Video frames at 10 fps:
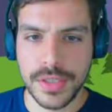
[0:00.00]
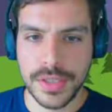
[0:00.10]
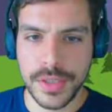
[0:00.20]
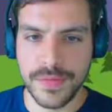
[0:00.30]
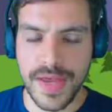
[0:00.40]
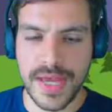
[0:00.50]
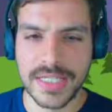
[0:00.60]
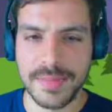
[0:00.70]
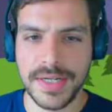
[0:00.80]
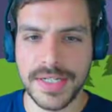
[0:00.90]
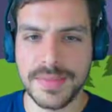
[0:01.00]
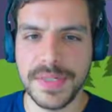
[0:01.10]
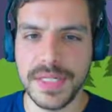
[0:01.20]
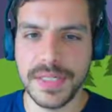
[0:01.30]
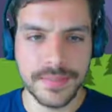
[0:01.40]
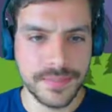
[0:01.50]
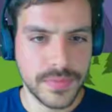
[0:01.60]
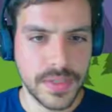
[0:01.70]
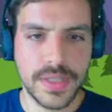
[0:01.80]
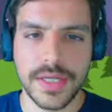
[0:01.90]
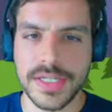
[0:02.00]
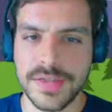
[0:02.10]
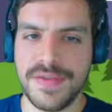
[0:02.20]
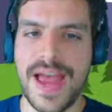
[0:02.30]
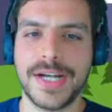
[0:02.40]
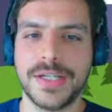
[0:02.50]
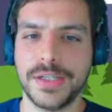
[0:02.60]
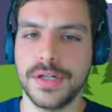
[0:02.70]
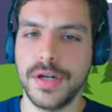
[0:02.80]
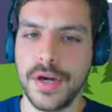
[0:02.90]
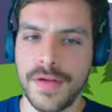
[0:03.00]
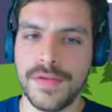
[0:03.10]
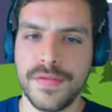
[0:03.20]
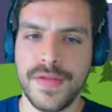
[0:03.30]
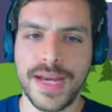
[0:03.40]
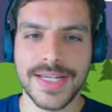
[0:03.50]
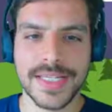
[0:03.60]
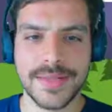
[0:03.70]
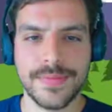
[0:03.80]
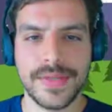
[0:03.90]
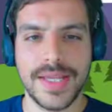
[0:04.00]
So if x minus b is a factor of f of x,